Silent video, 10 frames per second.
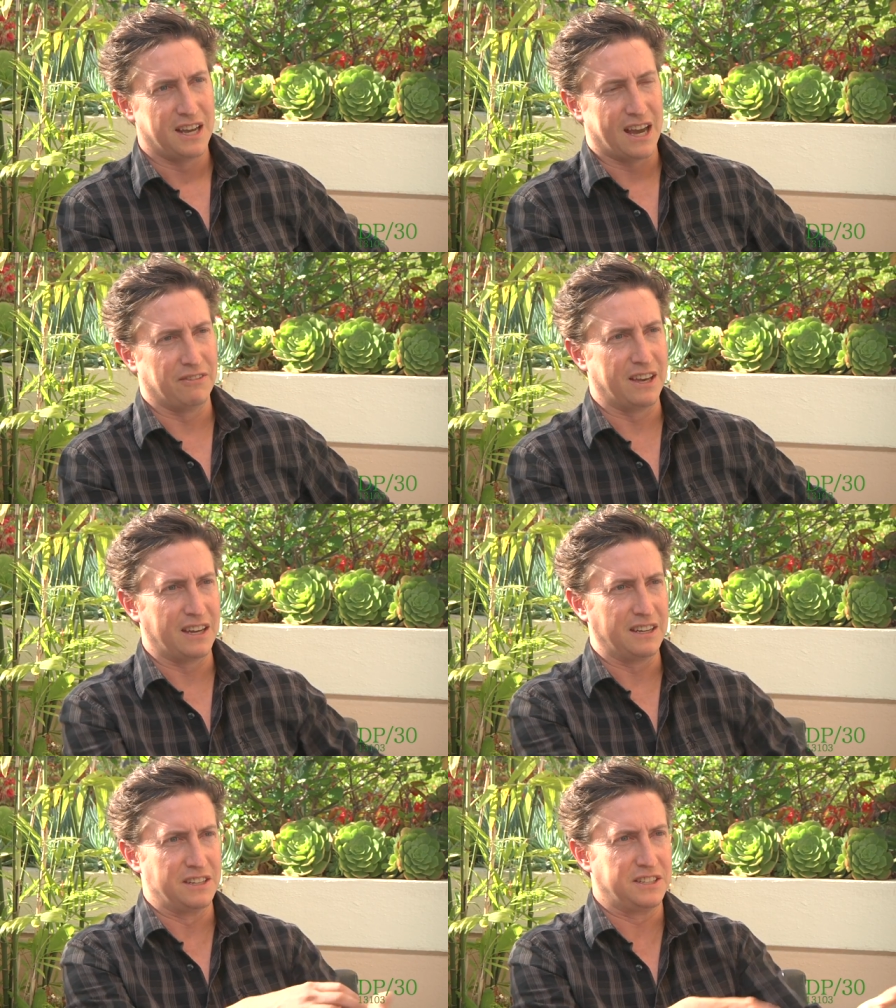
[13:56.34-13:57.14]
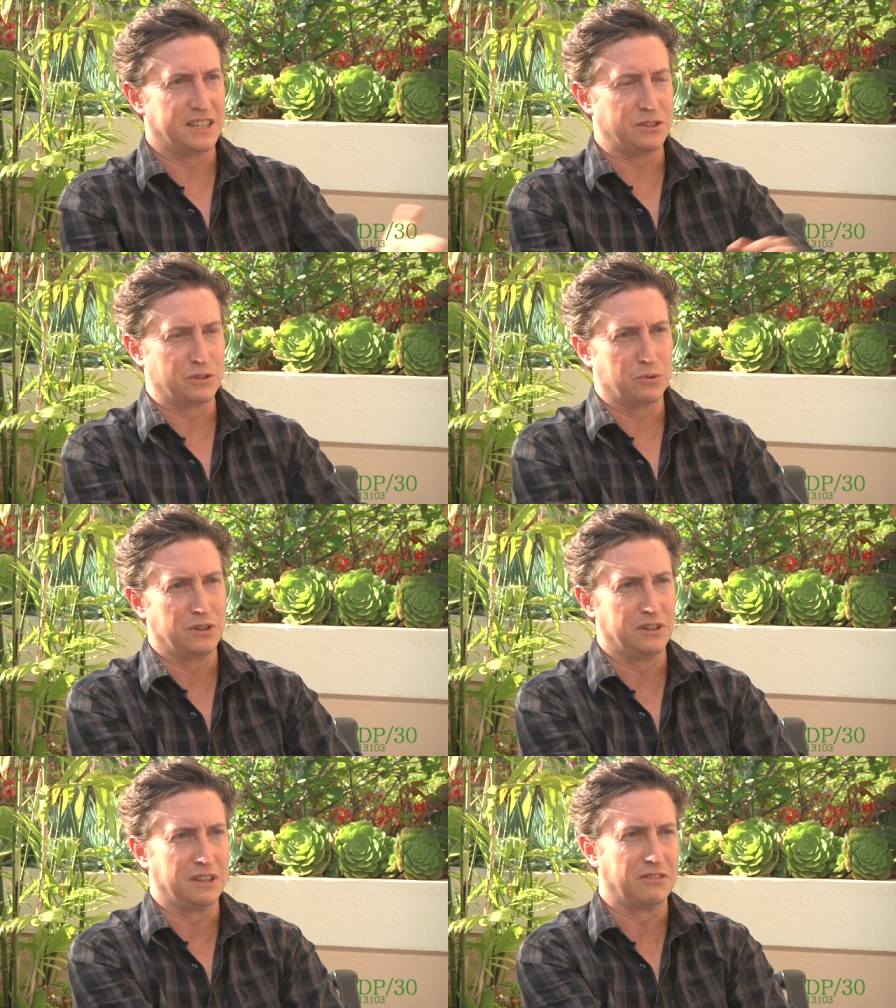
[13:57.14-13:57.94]
have that incestuous
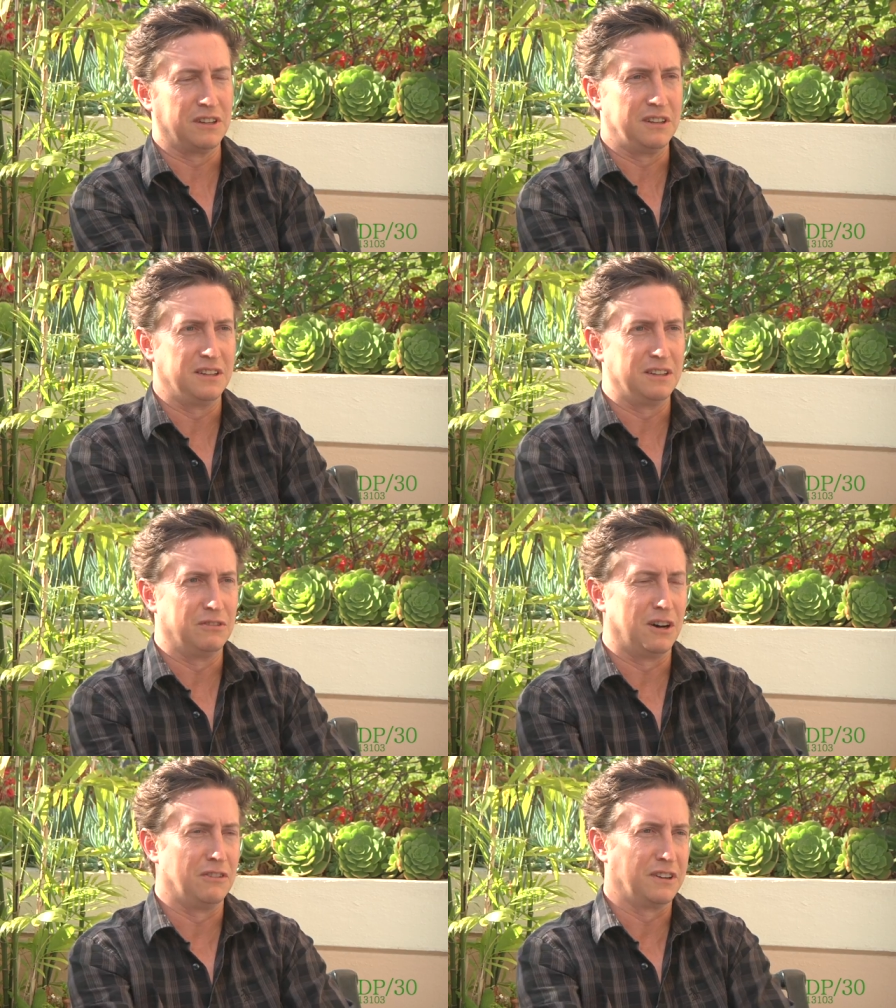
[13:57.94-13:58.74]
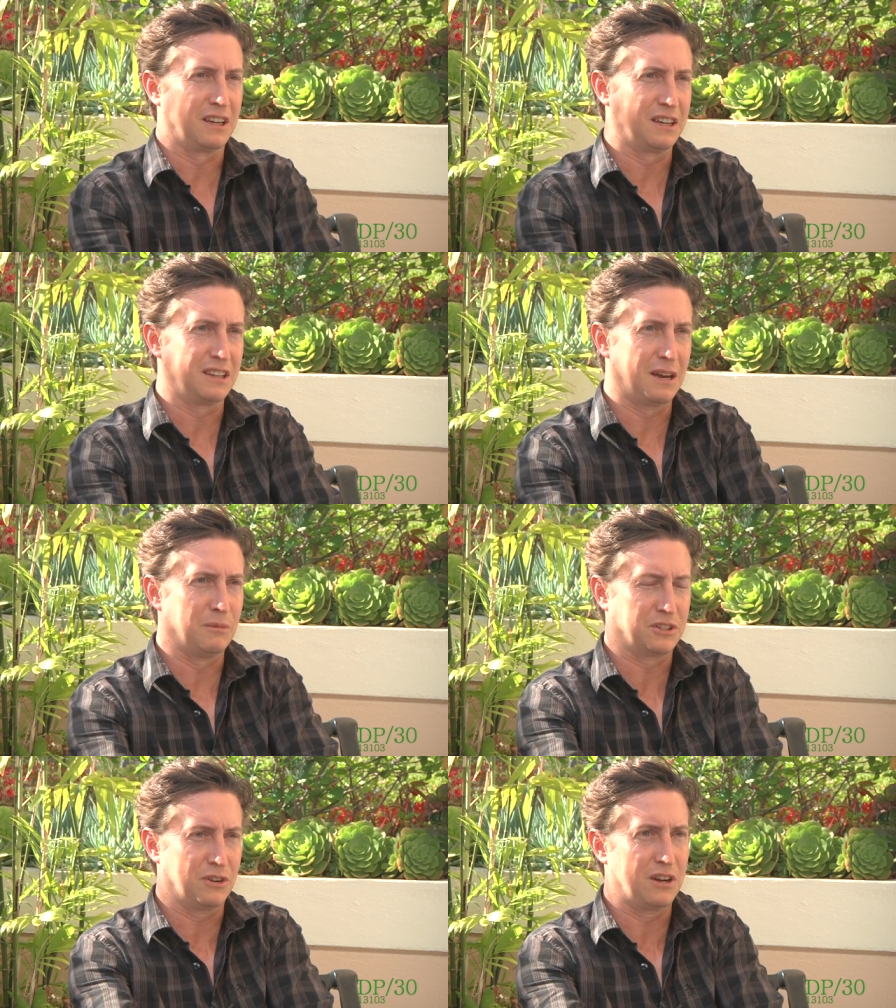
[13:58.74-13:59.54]
world even evolving that
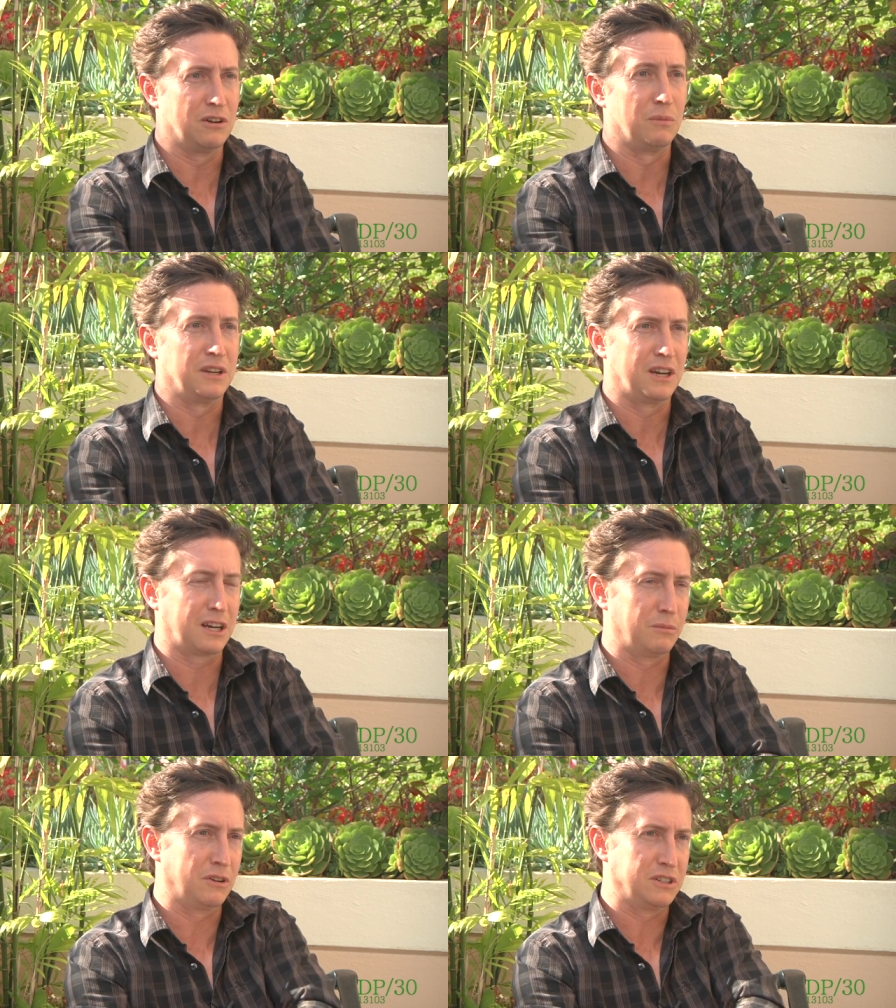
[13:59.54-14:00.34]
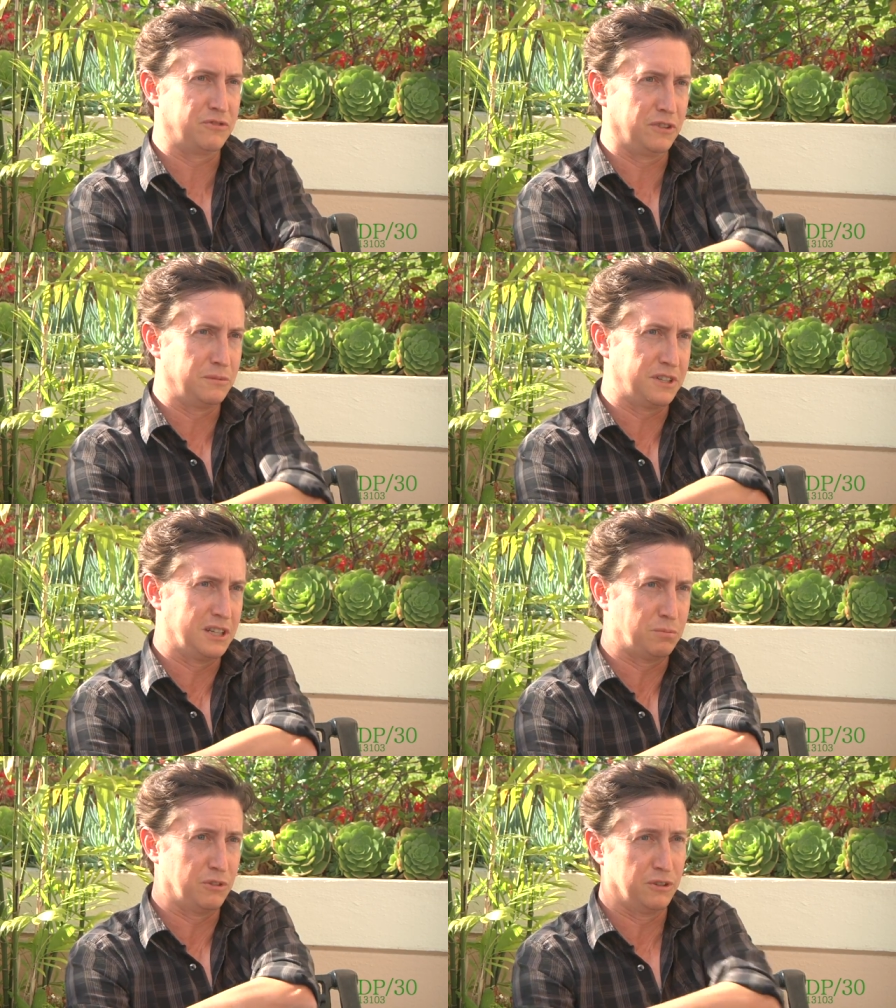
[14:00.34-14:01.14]
much greater. My documentary film
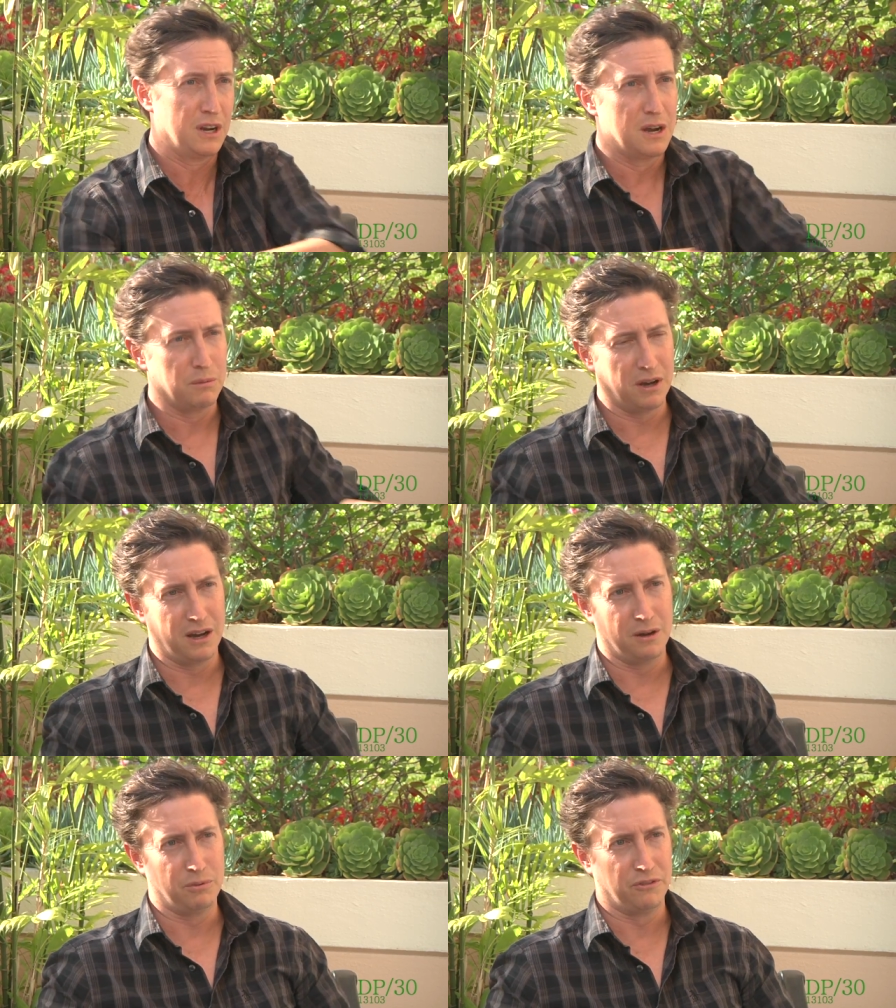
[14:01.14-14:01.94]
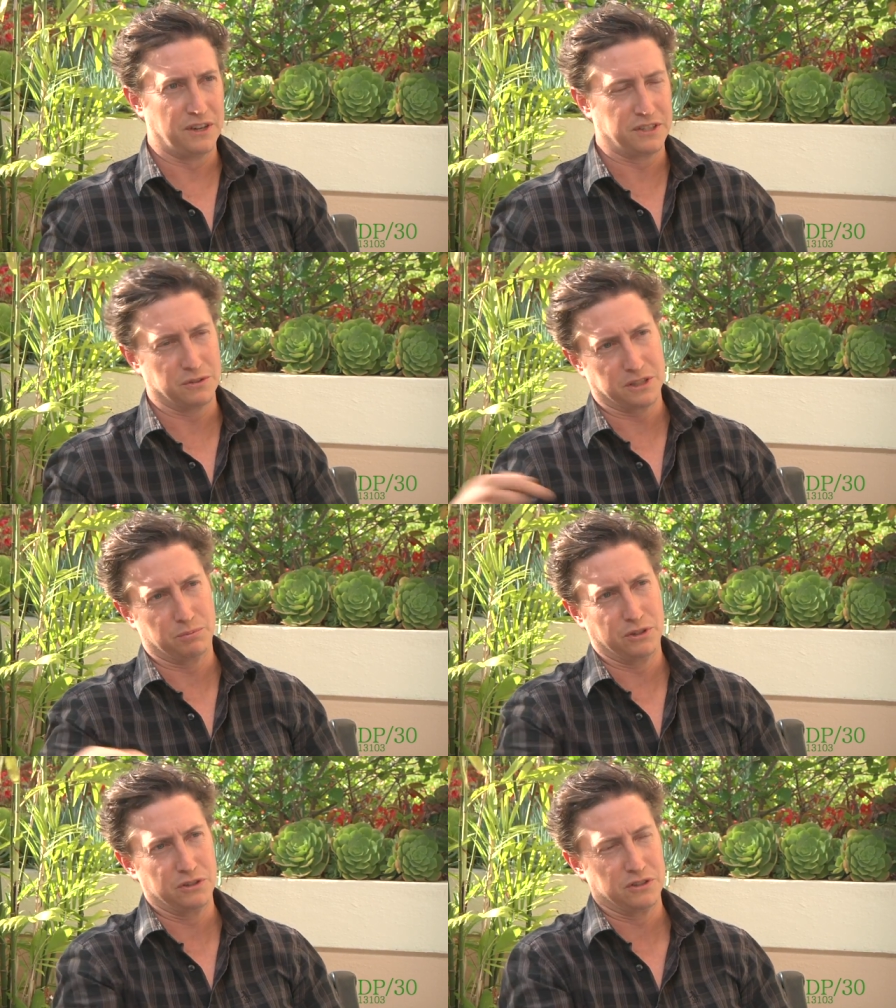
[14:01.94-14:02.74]
studies per, uh, professor was the
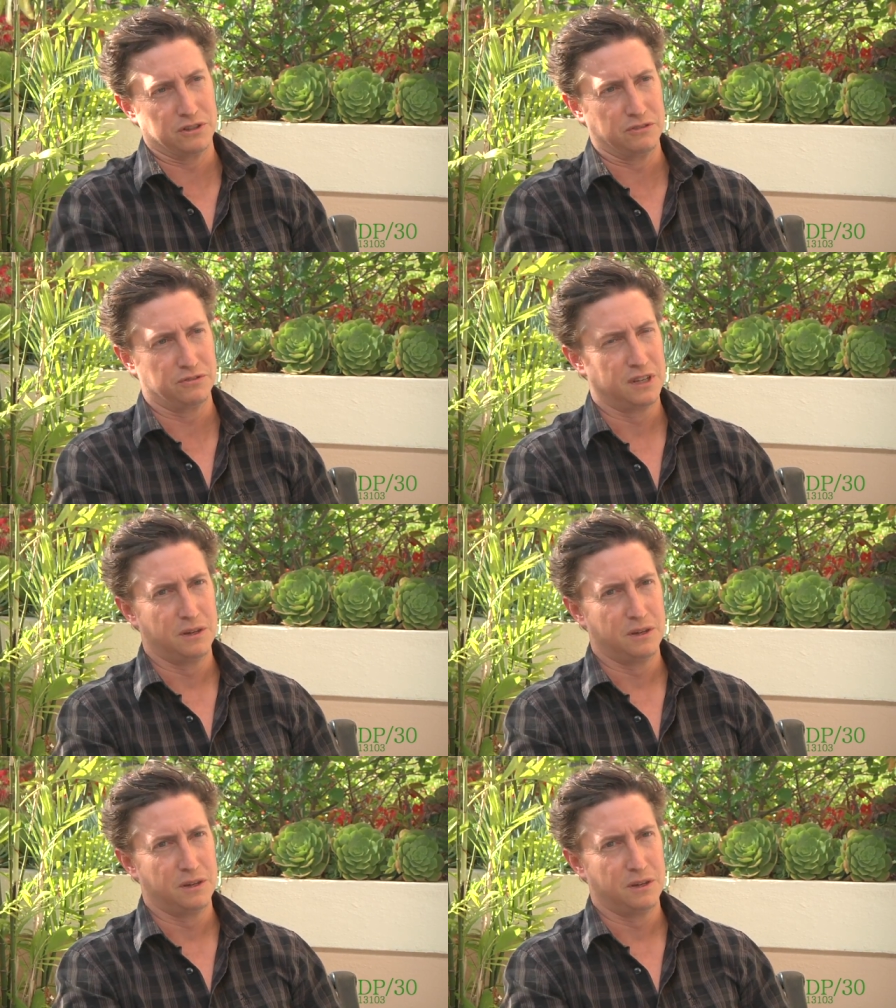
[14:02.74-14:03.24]
producer of